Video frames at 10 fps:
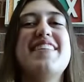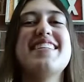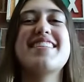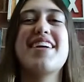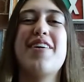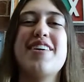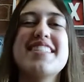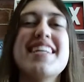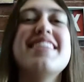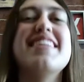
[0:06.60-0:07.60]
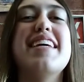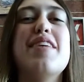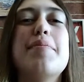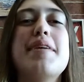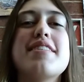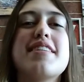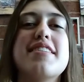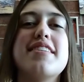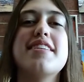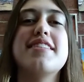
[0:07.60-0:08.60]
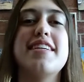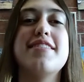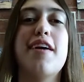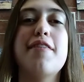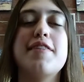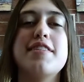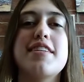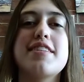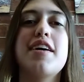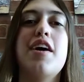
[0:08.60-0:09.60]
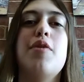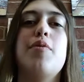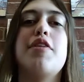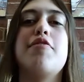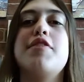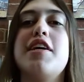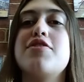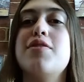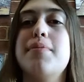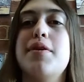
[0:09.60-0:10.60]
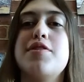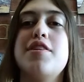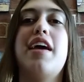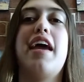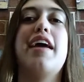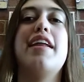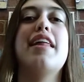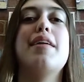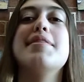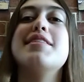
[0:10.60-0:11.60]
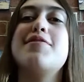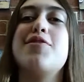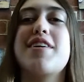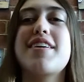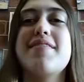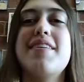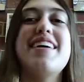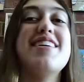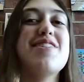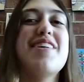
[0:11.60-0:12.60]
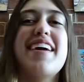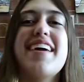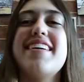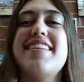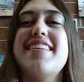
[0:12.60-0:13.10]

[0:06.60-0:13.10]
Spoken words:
physics goers, today we'll be discussing seesaw physics with rotational motion and elements of torque. Enjoy!